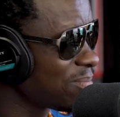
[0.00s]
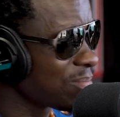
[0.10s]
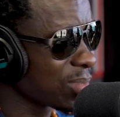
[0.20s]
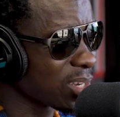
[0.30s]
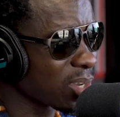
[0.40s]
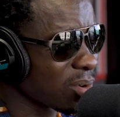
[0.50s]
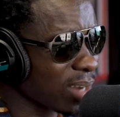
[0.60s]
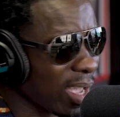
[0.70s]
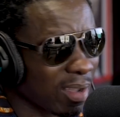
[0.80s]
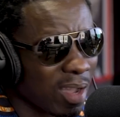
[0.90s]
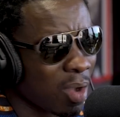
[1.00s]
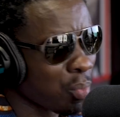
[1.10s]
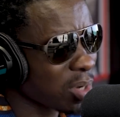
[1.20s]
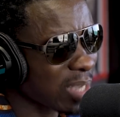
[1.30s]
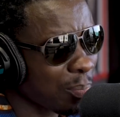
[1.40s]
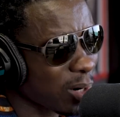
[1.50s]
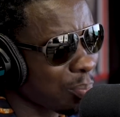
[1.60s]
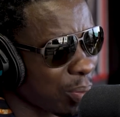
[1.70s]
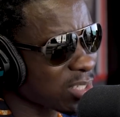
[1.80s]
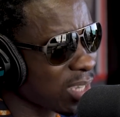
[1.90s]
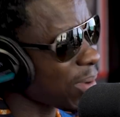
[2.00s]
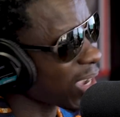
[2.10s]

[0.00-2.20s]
Right, you know, right, like right. Long once break. I put a picture up,